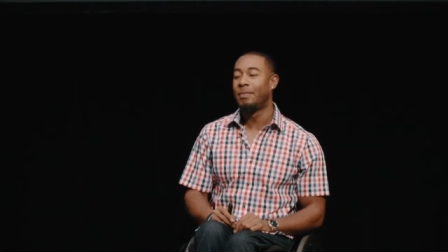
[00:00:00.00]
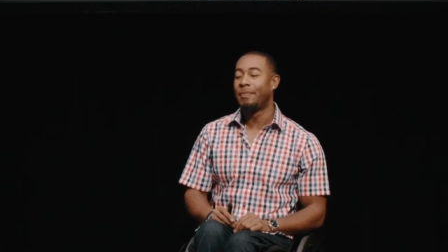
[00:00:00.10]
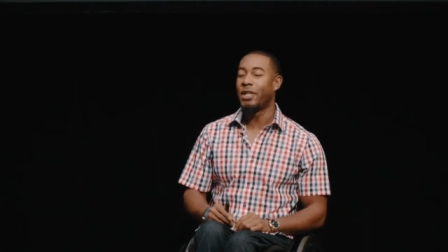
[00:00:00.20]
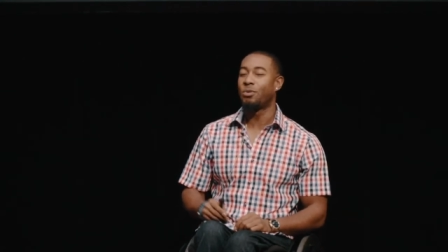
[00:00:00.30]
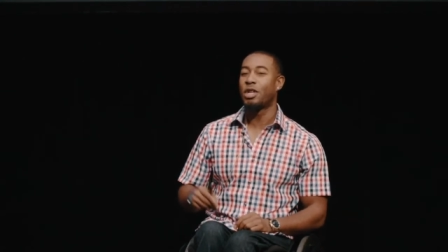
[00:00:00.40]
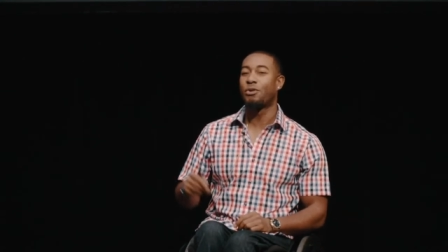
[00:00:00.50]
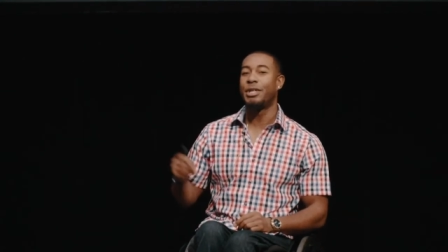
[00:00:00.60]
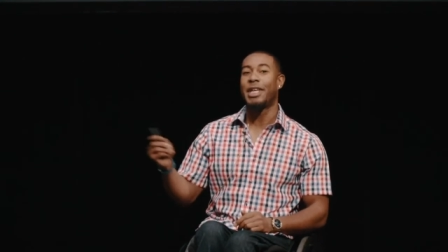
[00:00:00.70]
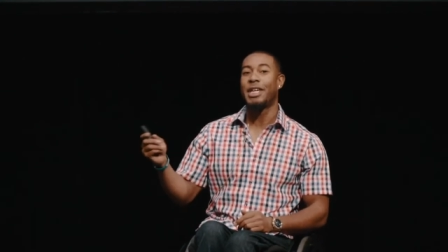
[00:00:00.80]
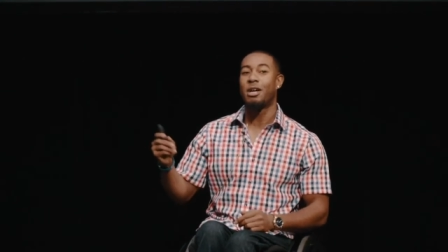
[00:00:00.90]
That's when a
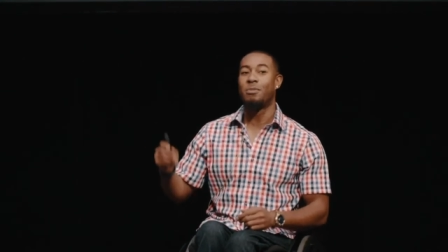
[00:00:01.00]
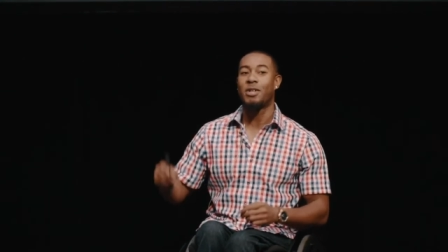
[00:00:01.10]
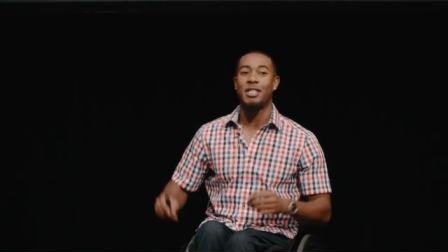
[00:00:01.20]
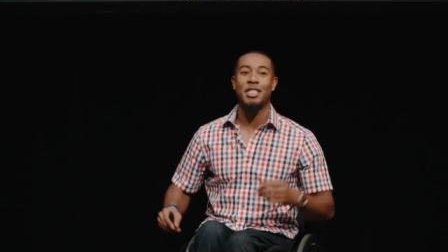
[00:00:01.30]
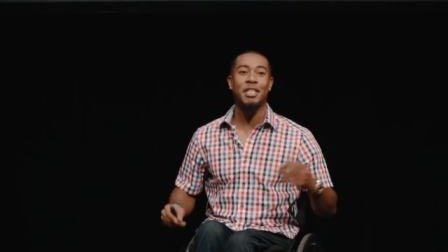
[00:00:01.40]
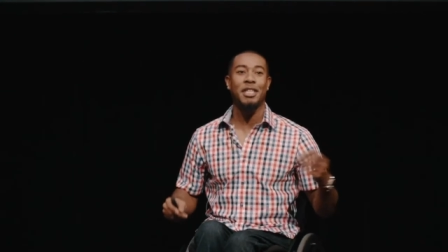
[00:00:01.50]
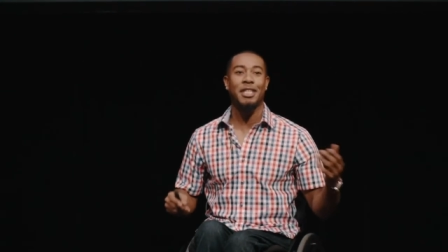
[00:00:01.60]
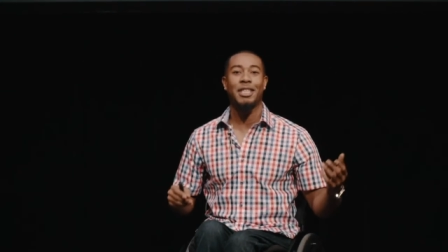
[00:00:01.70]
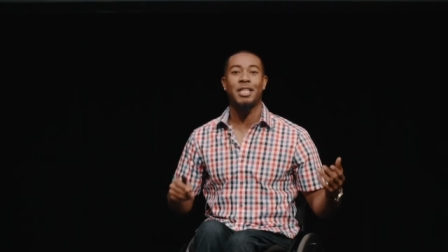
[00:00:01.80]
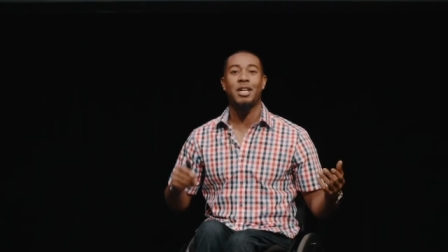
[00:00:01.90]
green light comes on signaling
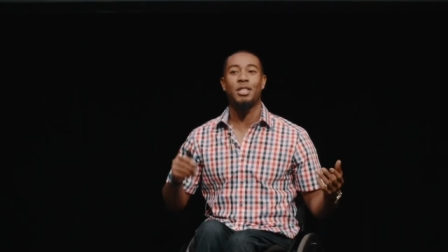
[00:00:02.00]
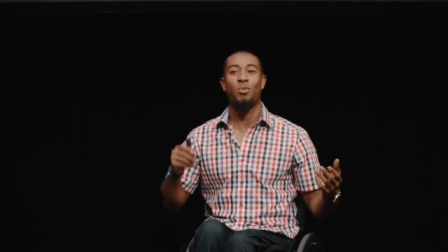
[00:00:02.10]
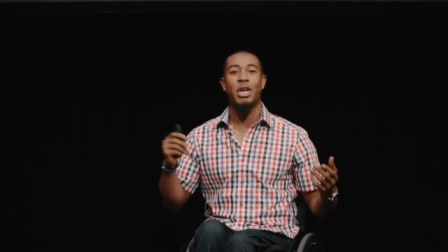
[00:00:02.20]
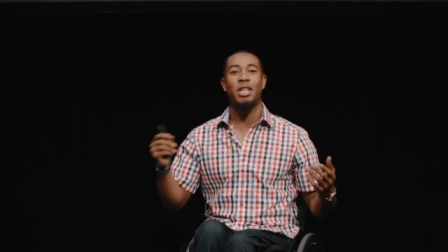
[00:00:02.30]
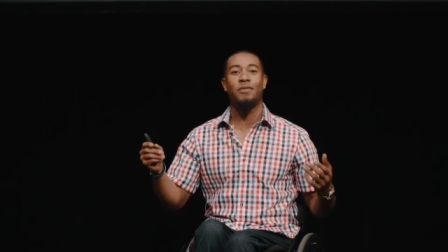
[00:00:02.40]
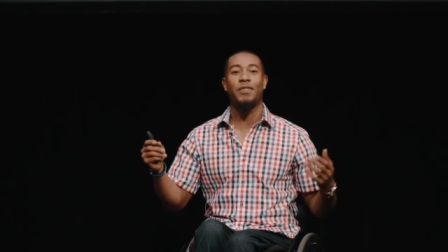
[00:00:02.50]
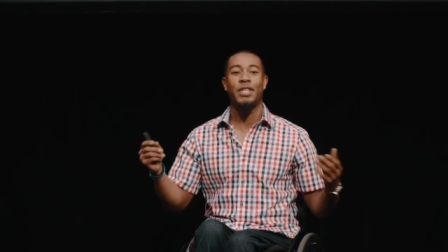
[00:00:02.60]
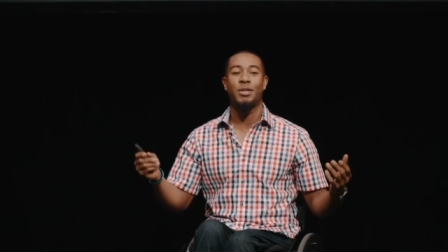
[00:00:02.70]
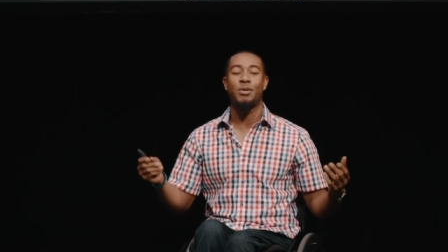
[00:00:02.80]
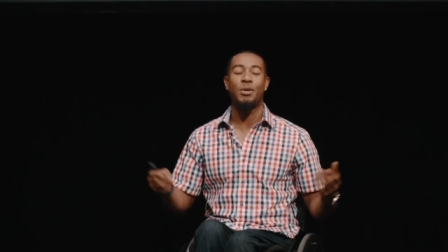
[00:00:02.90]
that they got the weight of the
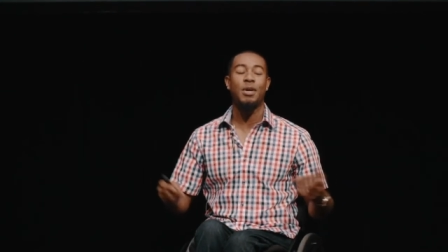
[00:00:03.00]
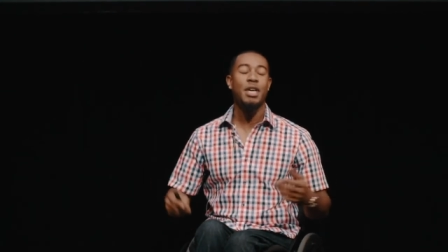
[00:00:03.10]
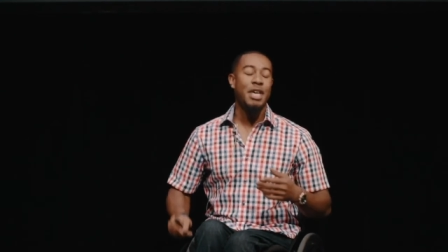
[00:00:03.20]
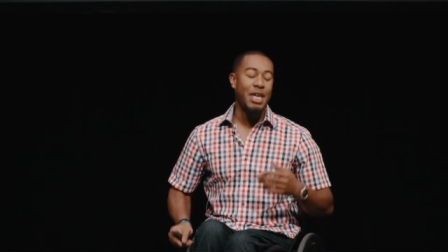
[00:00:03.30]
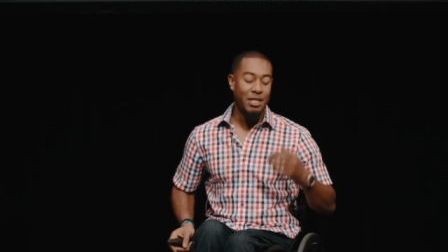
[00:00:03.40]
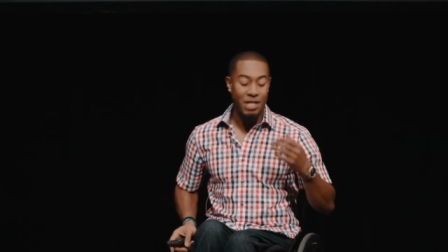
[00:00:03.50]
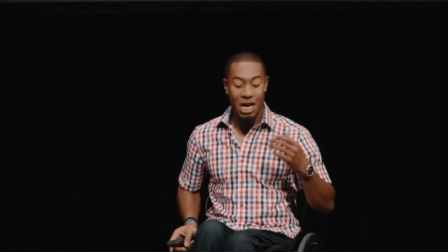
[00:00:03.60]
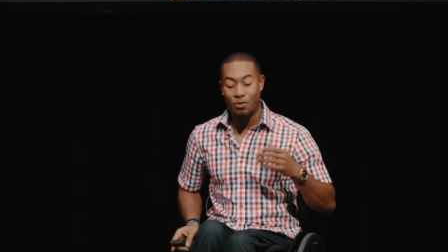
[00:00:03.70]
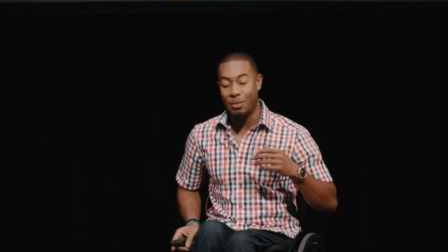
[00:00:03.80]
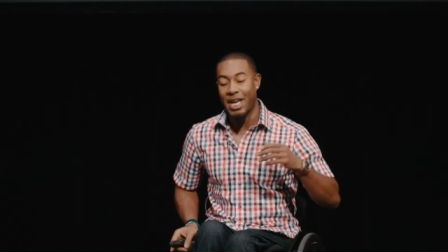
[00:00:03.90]
vehicle and it's
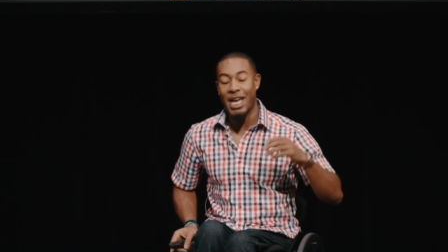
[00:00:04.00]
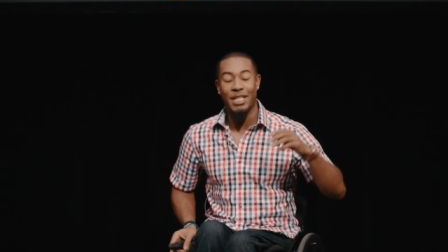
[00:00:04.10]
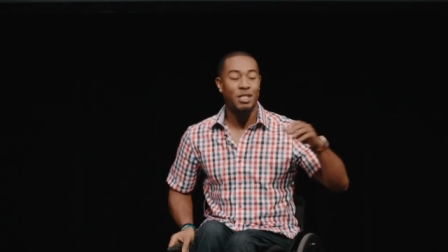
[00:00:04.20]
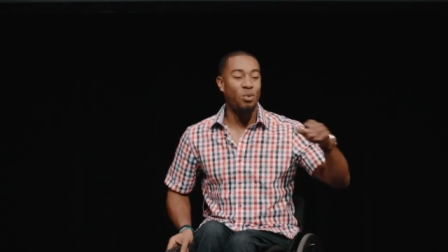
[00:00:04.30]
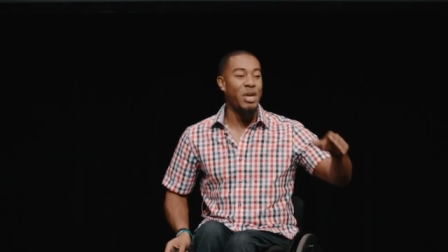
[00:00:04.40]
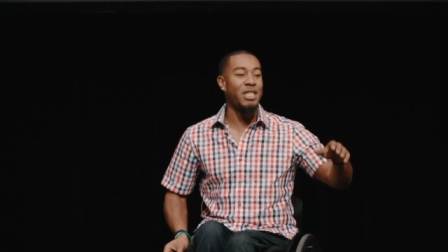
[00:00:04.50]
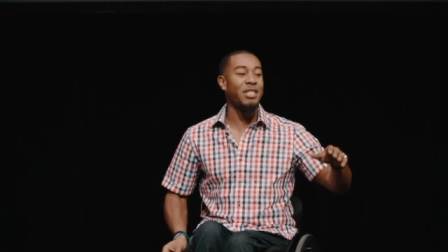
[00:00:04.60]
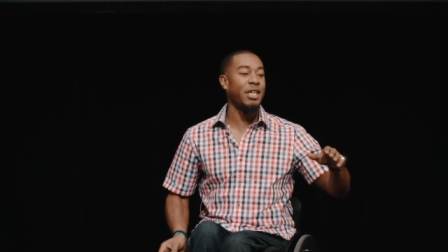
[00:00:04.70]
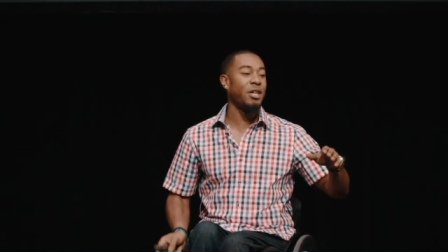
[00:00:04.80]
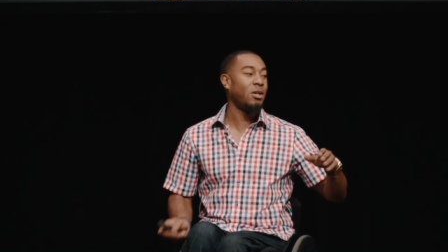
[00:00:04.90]
time for me to exit the weigh
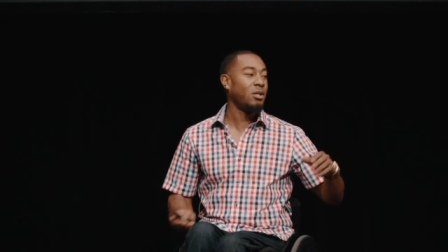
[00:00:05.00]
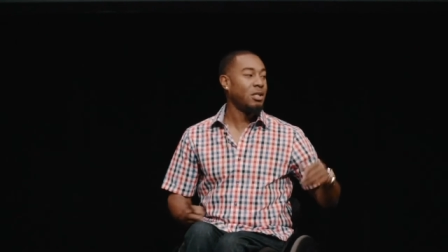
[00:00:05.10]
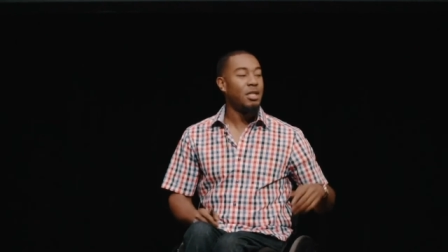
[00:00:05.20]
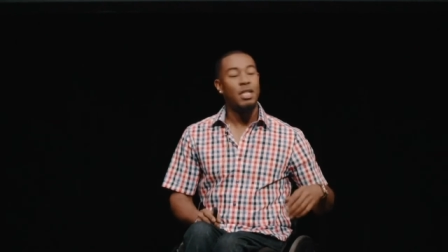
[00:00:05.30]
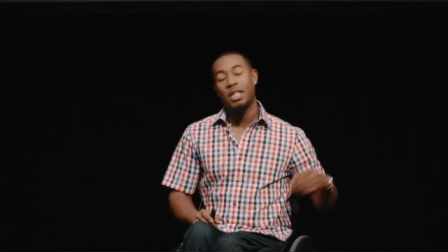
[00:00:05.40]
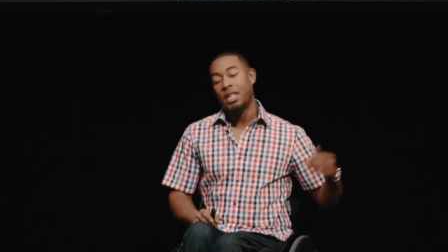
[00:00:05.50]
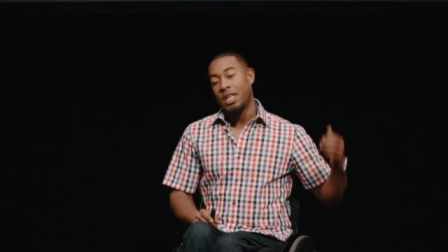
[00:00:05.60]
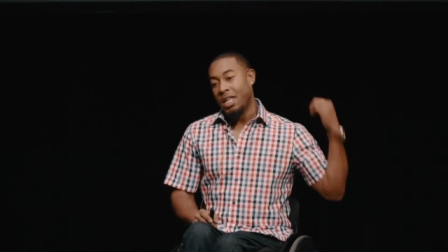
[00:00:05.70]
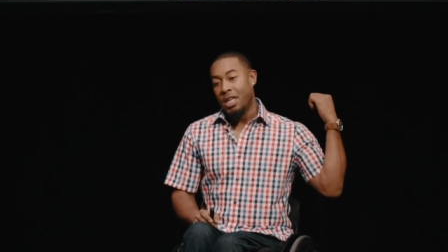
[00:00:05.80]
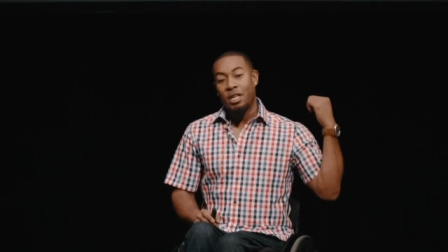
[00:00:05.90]
scale,
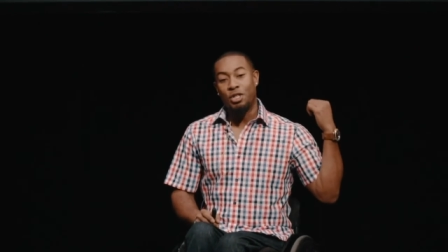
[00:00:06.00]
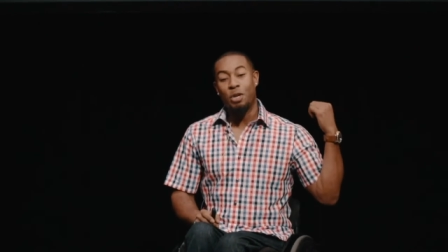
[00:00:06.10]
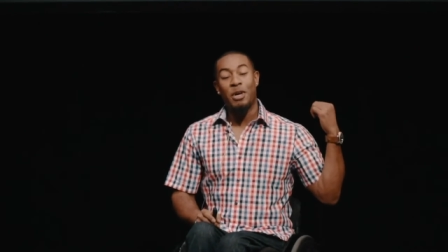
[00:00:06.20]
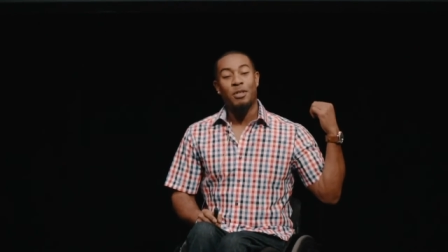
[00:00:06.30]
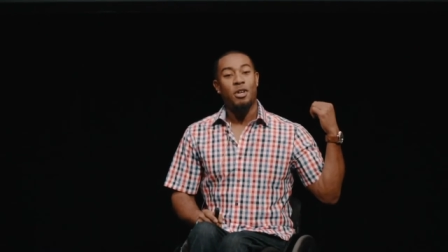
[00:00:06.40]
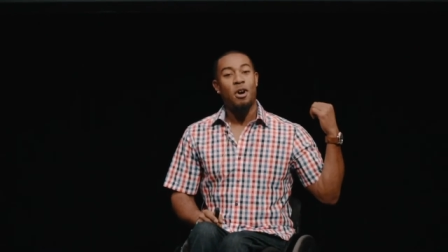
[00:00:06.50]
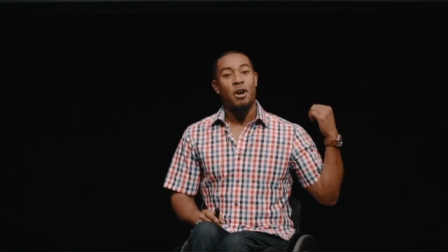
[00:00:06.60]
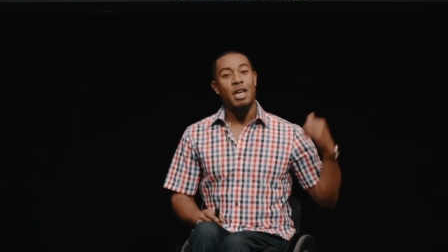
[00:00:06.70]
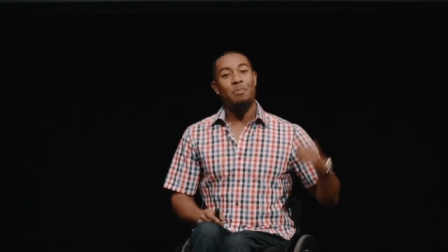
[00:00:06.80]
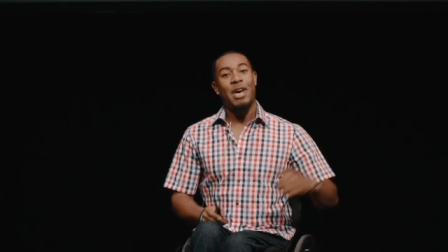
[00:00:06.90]
jump out the
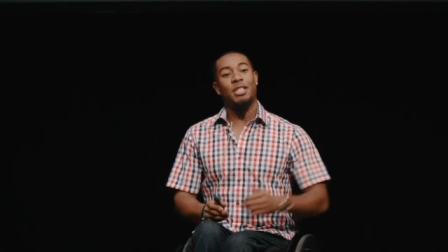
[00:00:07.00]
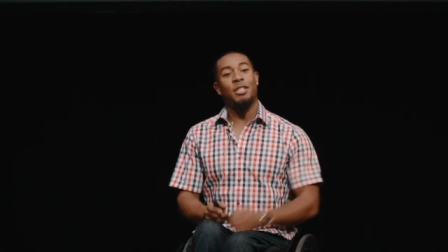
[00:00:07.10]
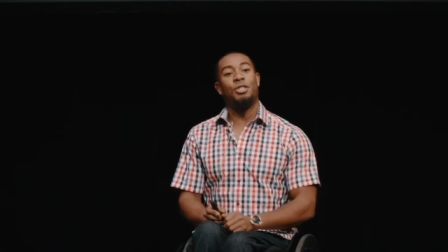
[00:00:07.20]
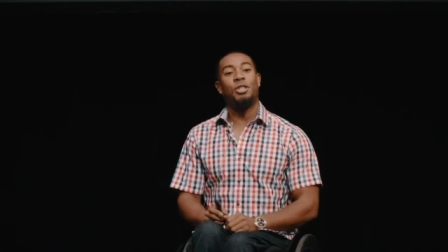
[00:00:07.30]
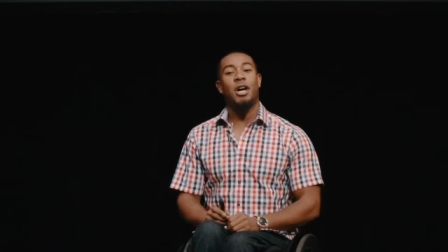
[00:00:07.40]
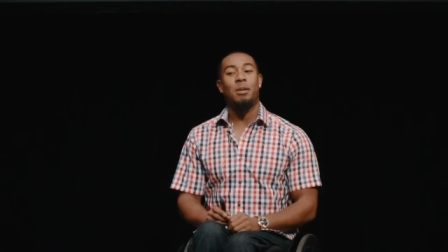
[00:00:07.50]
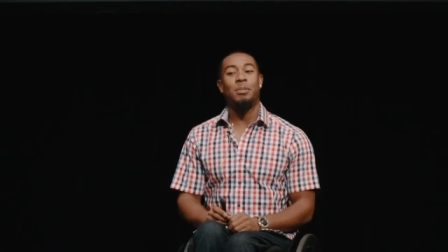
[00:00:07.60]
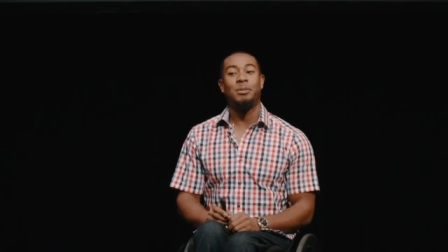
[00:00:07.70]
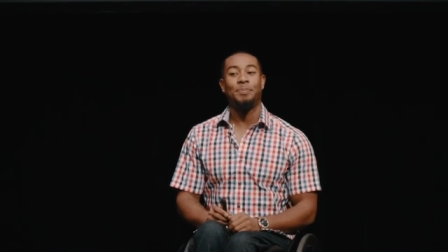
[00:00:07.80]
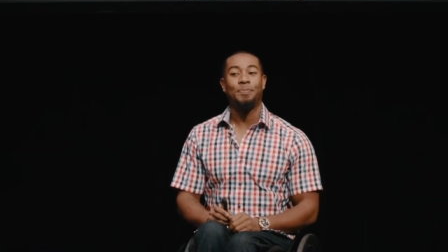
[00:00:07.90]
car and head back to the
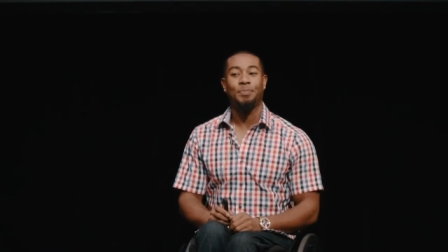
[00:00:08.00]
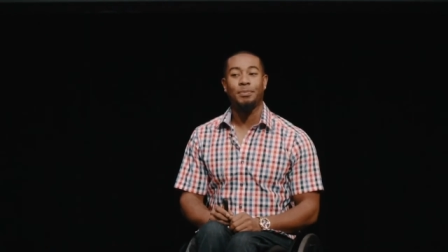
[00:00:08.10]
shop.